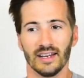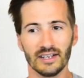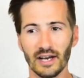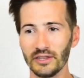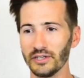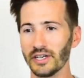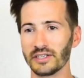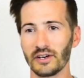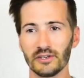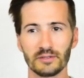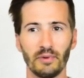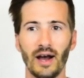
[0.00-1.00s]
Another year
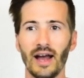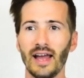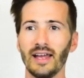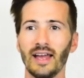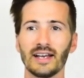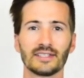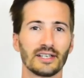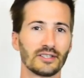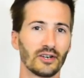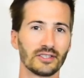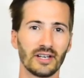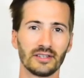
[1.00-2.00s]
goes by,
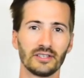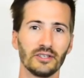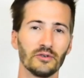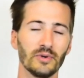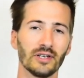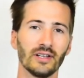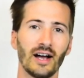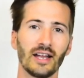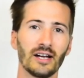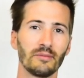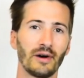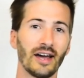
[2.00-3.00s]
XXR's got their new wheel
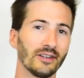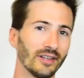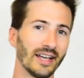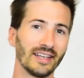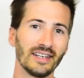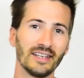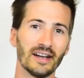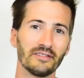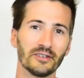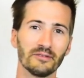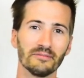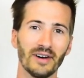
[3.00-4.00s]
lineup. I don't like any
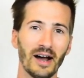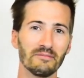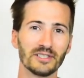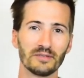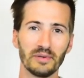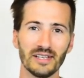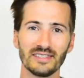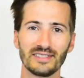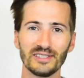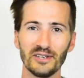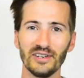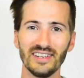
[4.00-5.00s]
of them. I'm just being
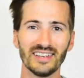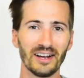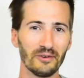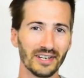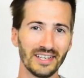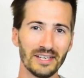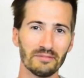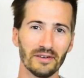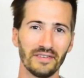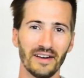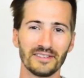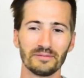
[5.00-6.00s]
snooty and I want to keep my
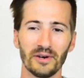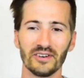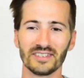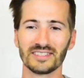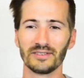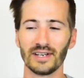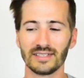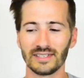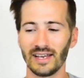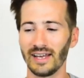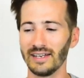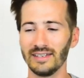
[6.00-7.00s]
five spokes. So I
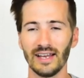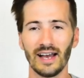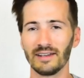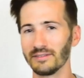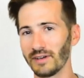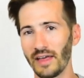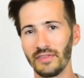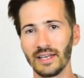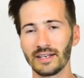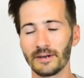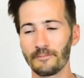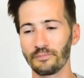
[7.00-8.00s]
said, yeah, I
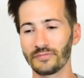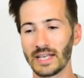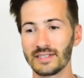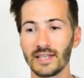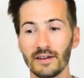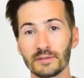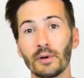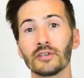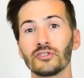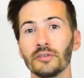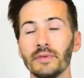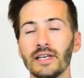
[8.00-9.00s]
think instead of
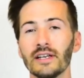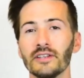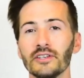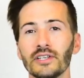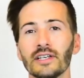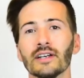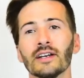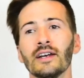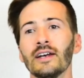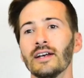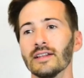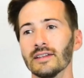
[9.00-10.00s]
sponsoring me another year,
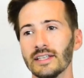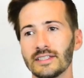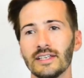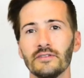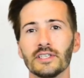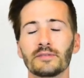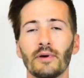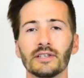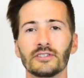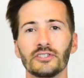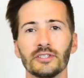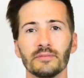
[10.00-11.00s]
let's give this
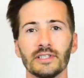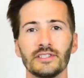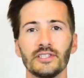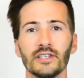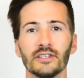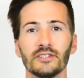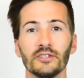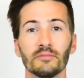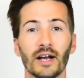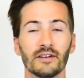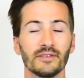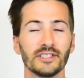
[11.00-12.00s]
sponsorship this year to
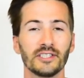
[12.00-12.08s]
Michael Van